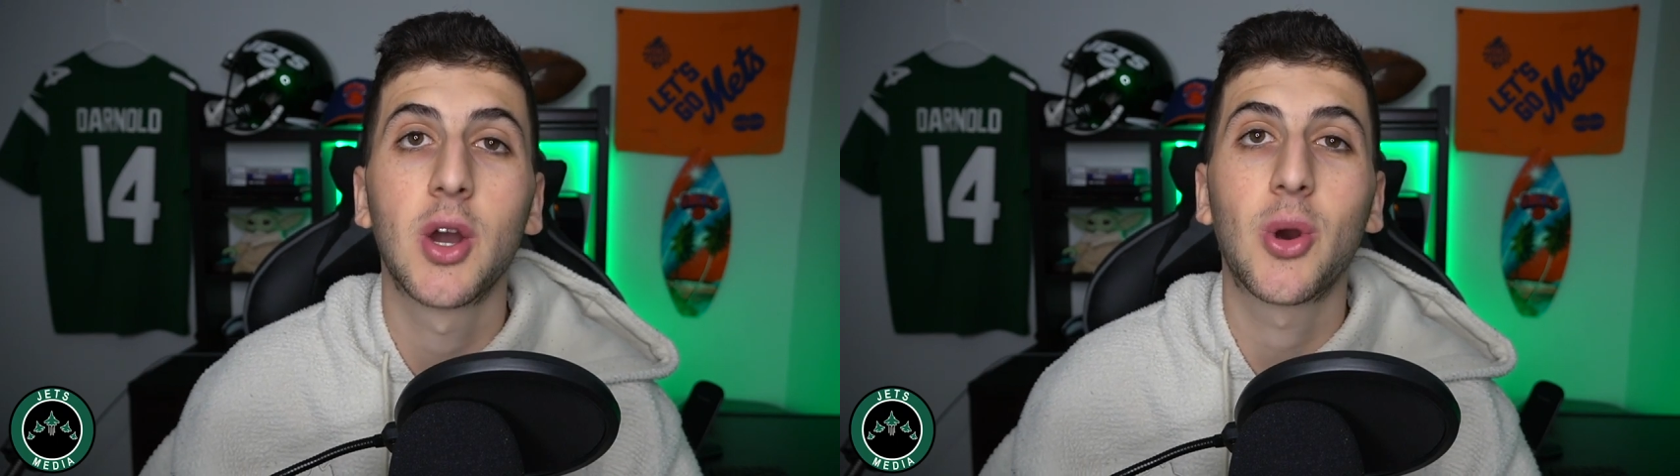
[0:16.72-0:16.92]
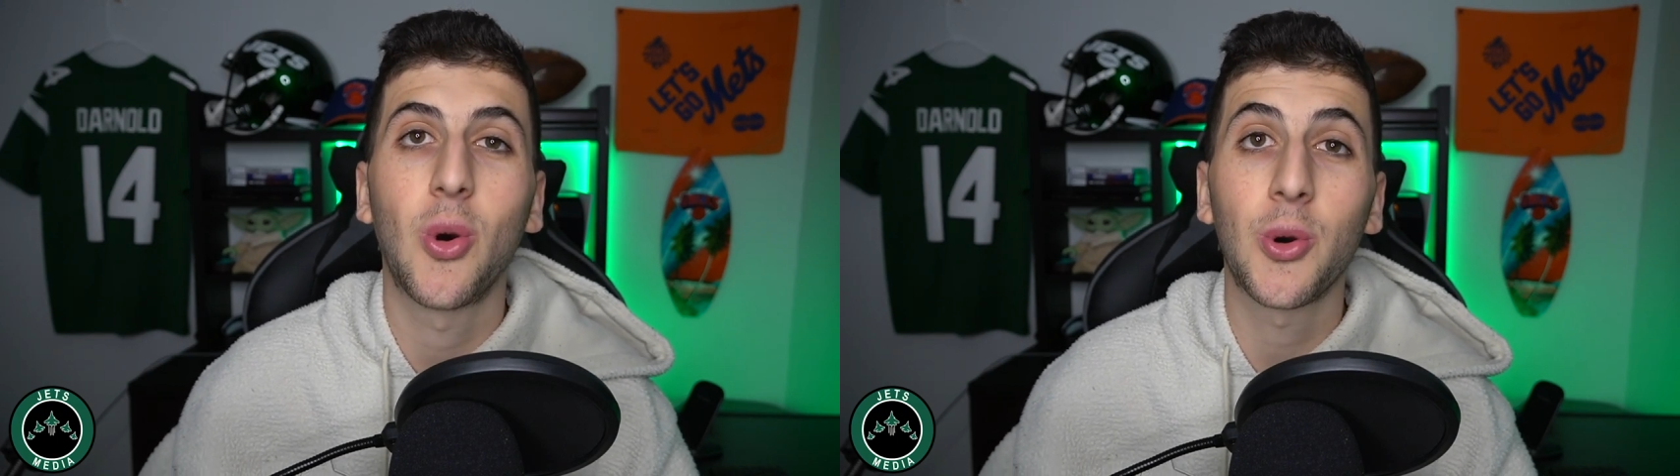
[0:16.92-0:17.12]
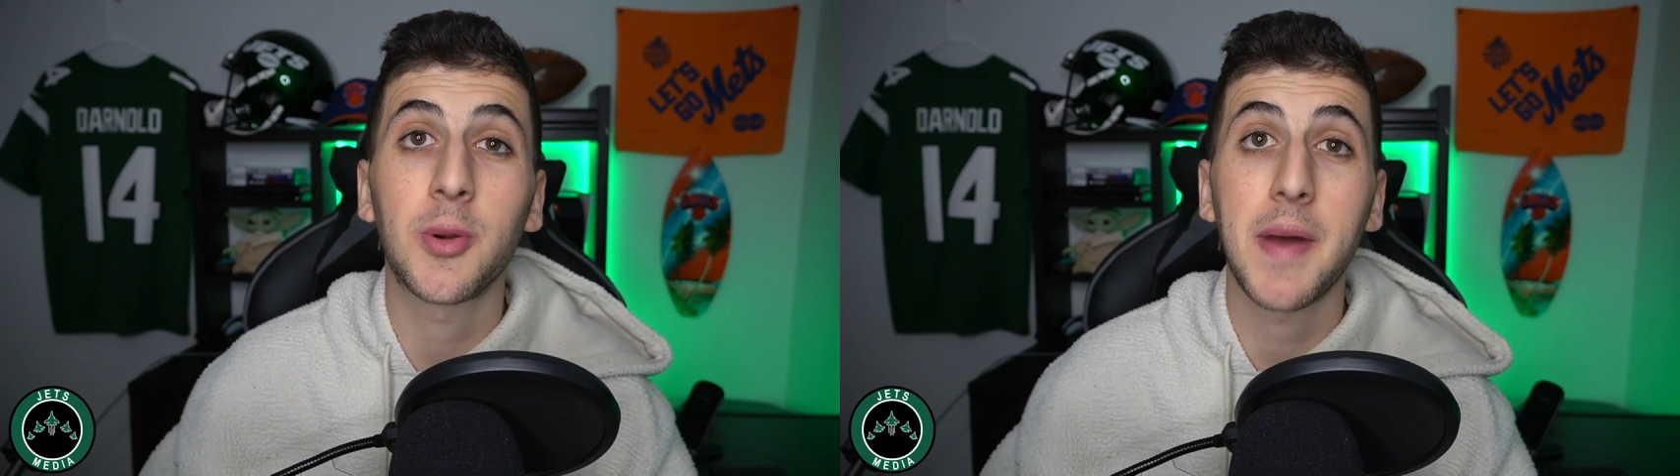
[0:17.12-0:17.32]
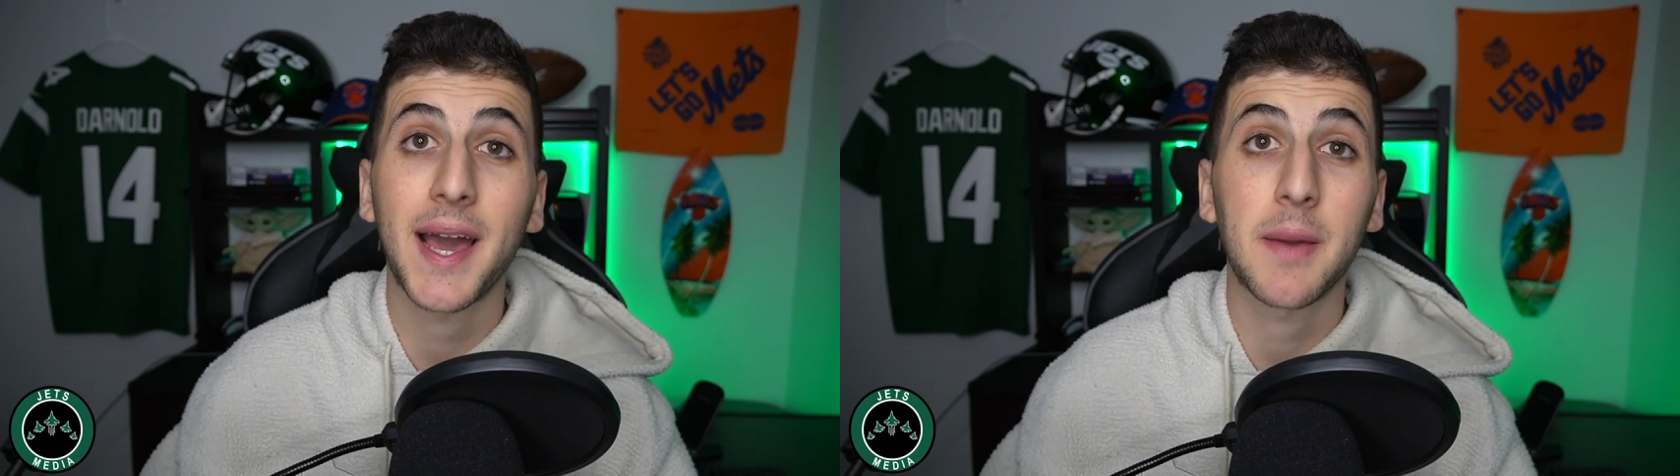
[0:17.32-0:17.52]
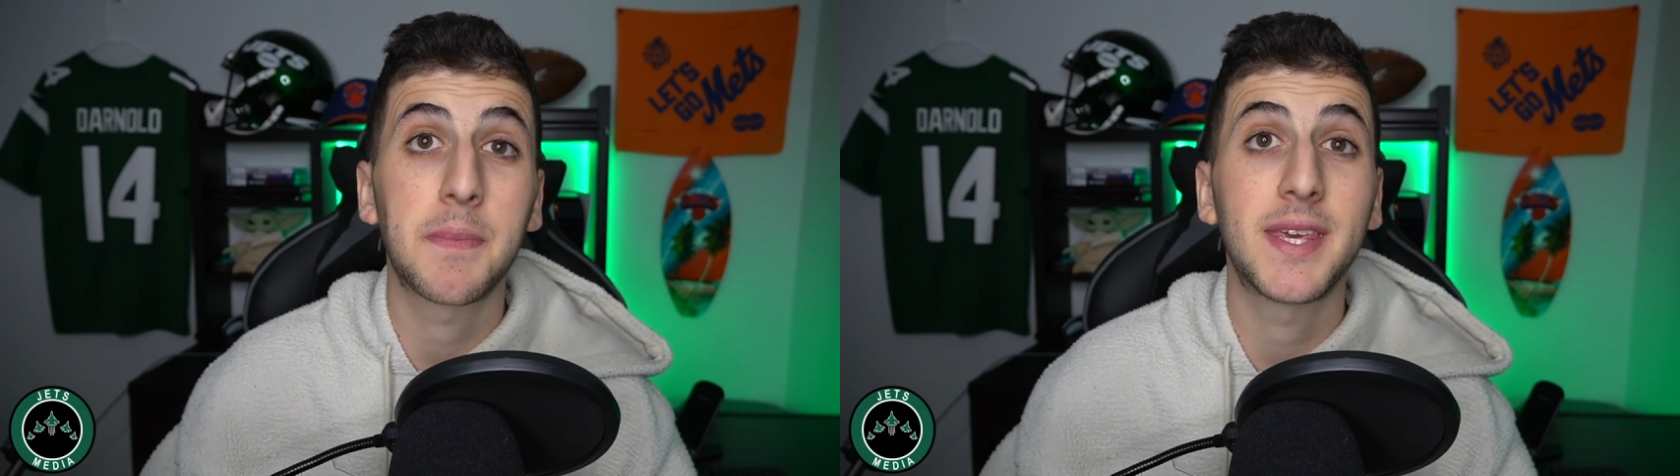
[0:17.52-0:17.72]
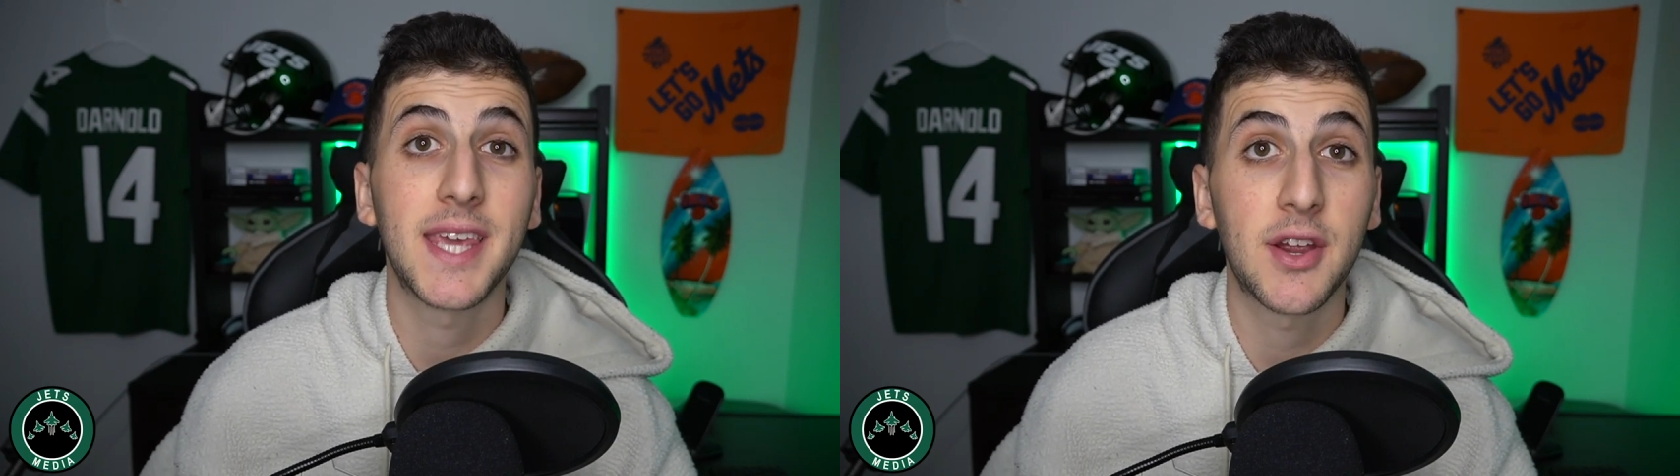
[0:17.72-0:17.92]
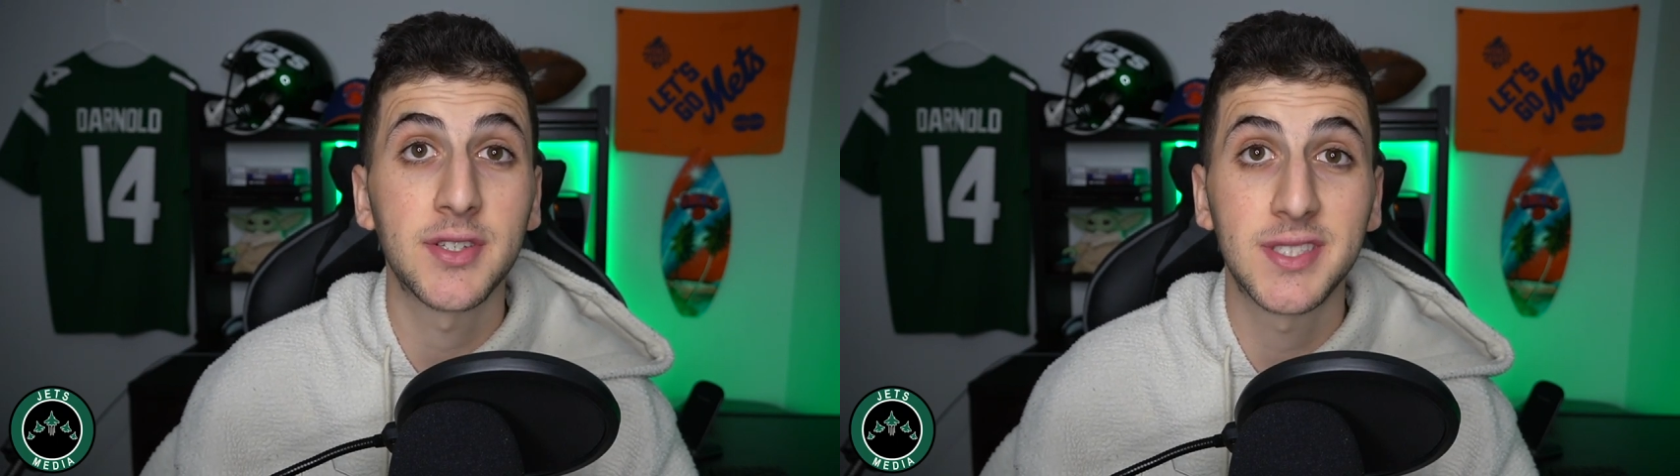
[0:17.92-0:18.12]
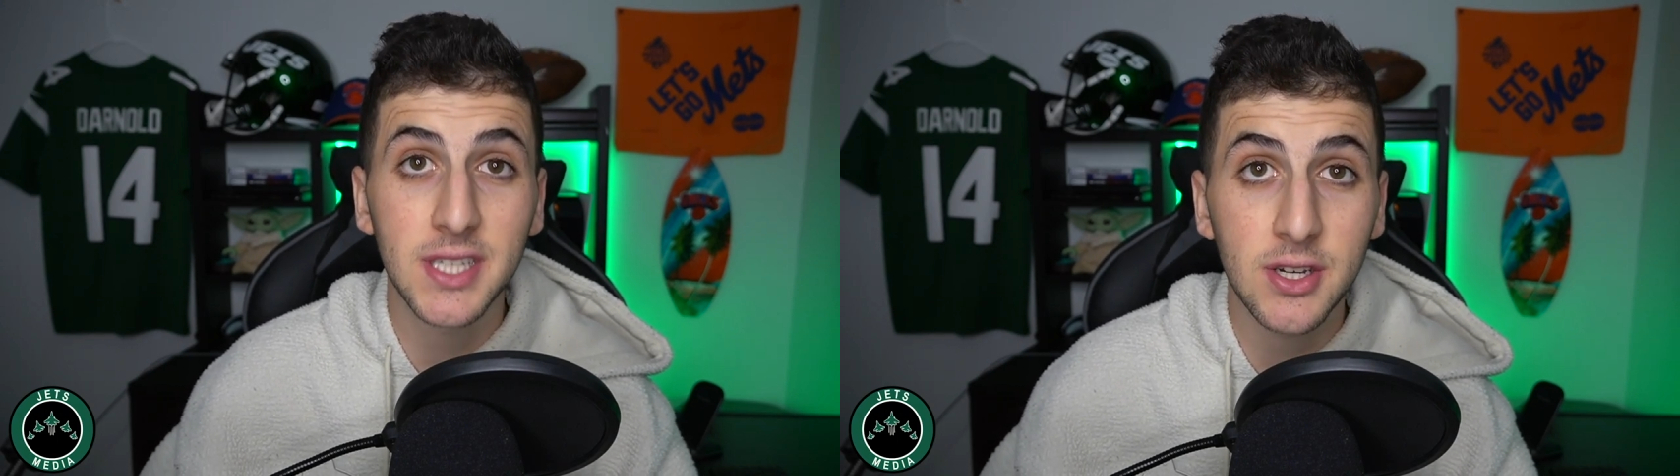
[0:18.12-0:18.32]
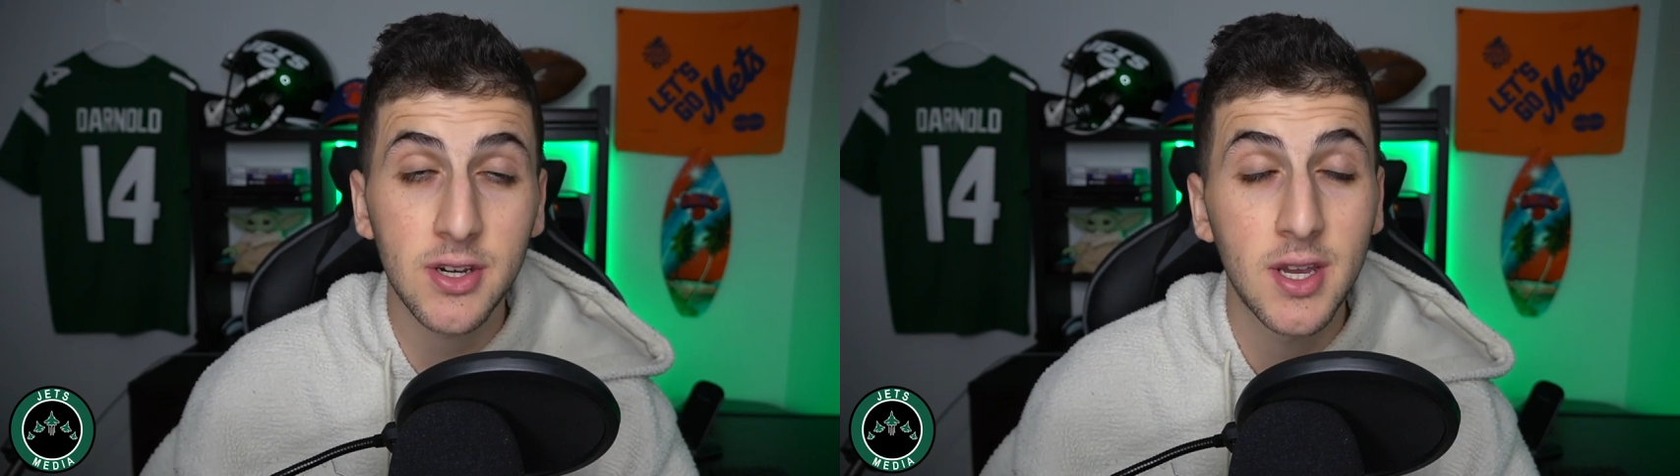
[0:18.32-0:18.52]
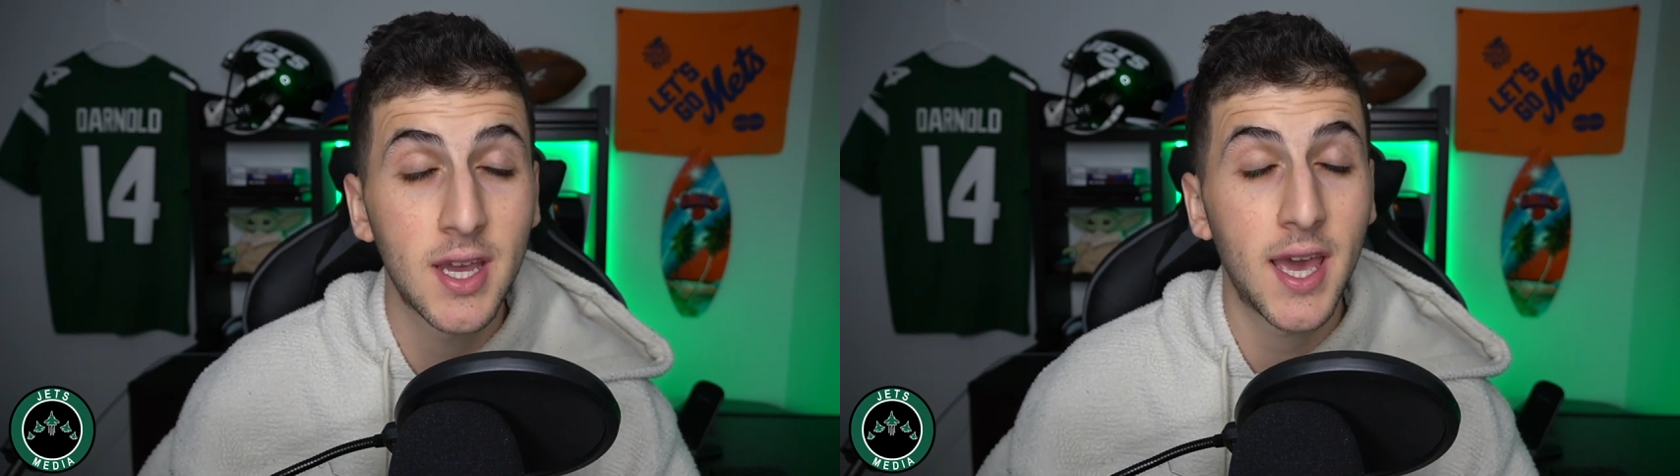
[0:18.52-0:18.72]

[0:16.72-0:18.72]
cornerback Pierre Desir,